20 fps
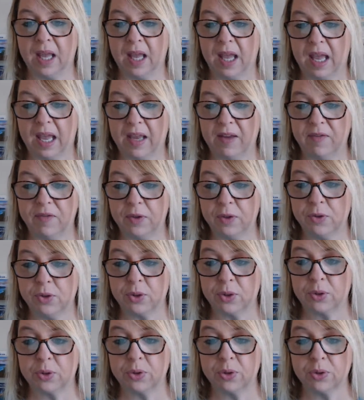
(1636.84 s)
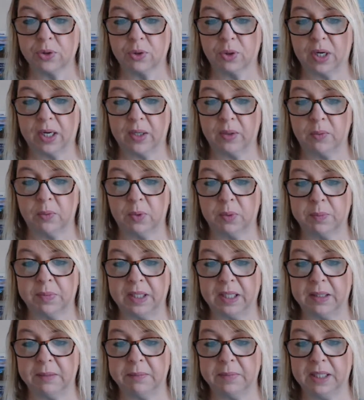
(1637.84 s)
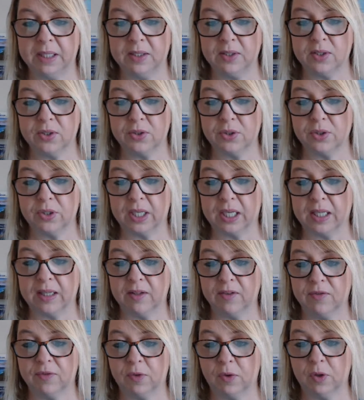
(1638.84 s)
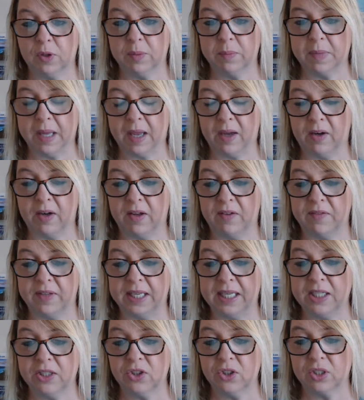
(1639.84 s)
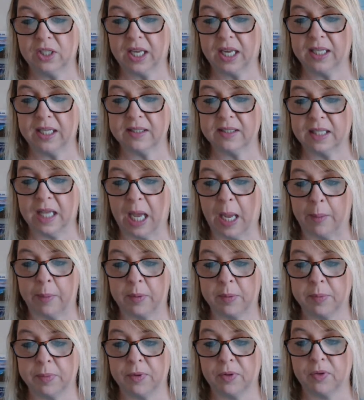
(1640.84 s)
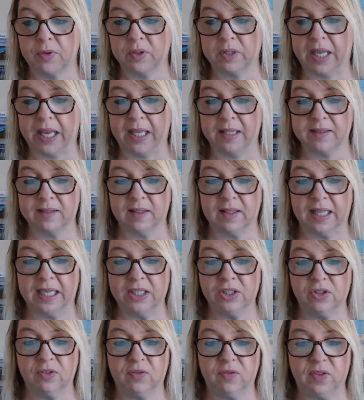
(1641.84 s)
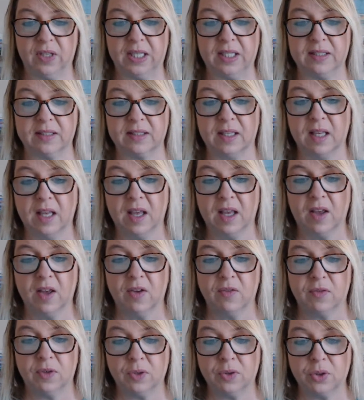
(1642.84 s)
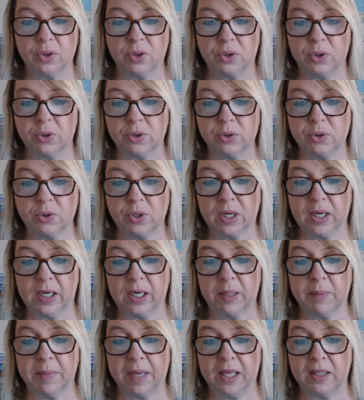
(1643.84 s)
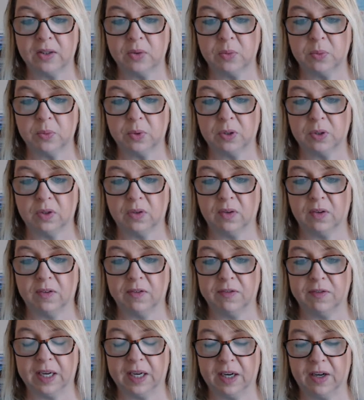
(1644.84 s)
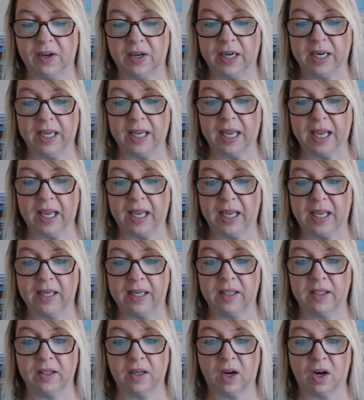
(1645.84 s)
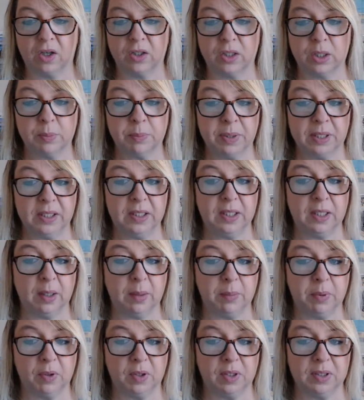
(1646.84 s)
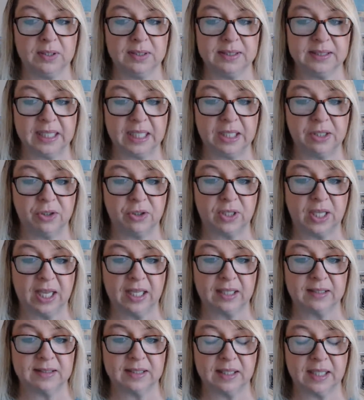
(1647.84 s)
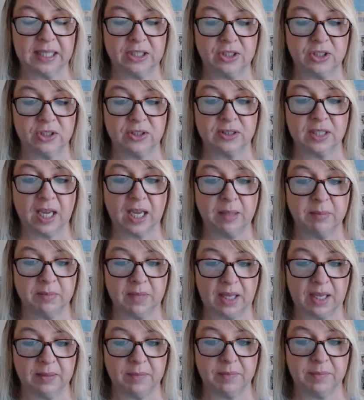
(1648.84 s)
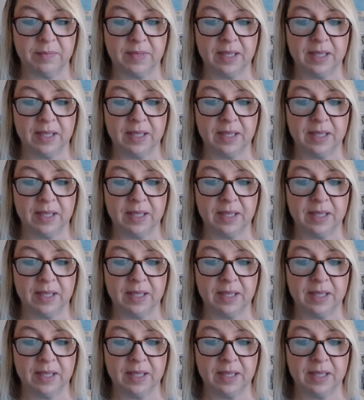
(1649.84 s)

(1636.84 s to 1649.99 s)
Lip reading: a future cruise credit will be administered in the full amount of each guest's applicable cancellation fees. Future cruise credit amounts will vary and are dependent upon standard cancellation timeline.